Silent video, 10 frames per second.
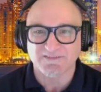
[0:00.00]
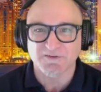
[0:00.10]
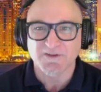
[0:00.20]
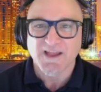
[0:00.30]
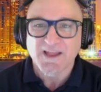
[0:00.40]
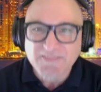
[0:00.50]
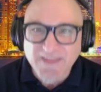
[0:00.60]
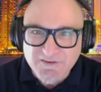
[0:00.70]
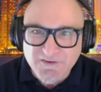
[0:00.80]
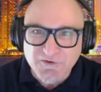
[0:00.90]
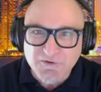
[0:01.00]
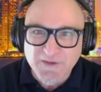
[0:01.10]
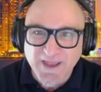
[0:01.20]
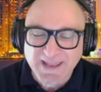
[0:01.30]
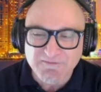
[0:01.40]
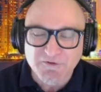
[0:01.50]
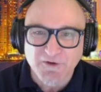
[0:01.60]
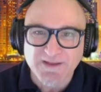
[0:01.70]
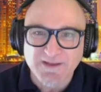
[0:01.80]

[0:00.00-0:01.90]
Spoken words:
So thank you and have a great